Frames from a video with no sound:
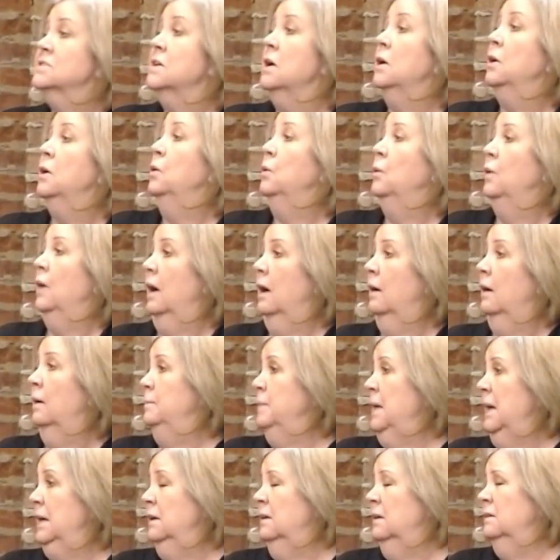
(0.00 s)
So,
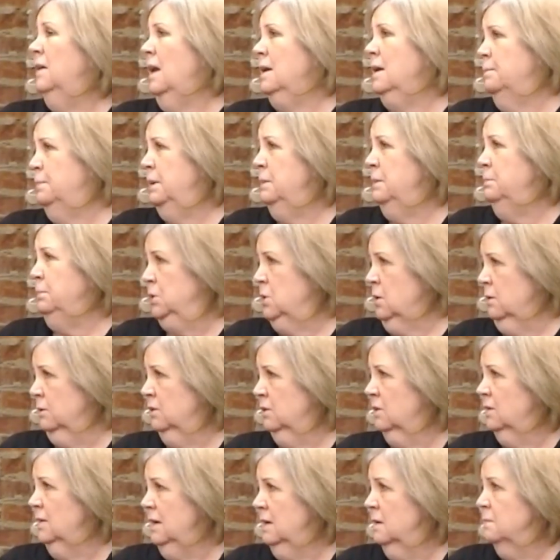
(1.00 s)
and a lot of
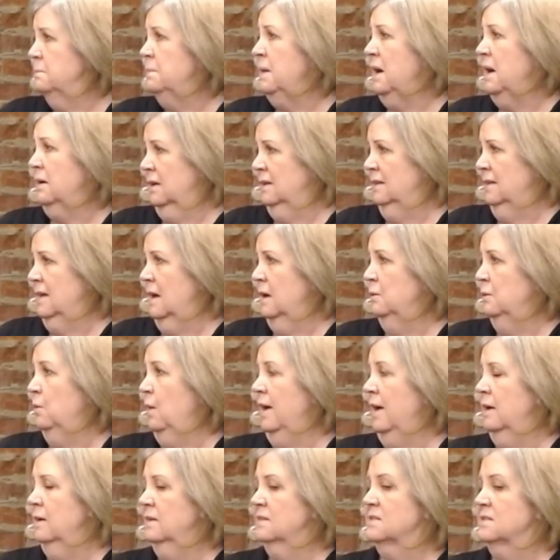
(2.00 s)
people don't think about it
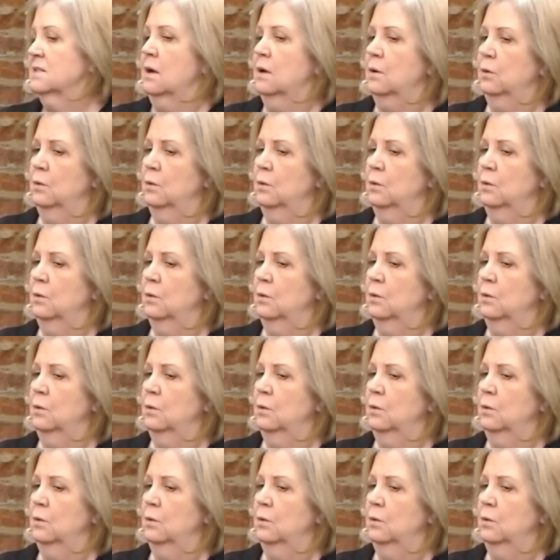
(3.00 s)
that way.